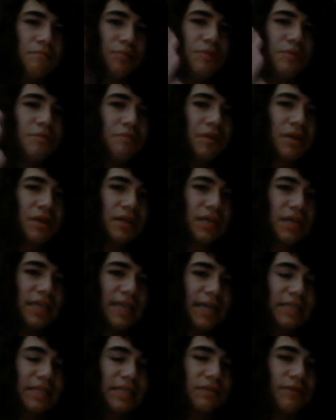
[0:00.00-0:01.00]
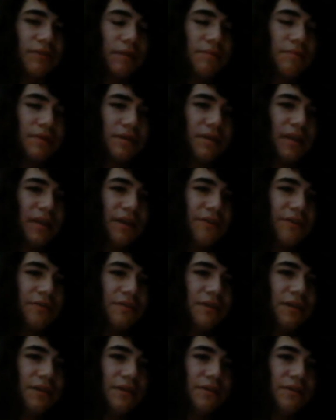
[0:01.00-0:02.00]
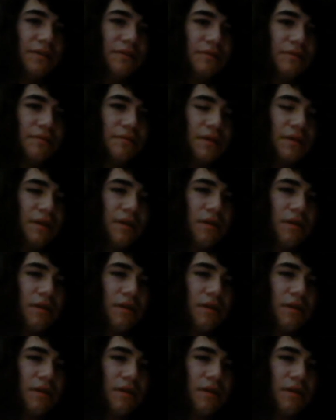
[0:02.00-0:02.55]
boom, click that subscribe button there. Then you can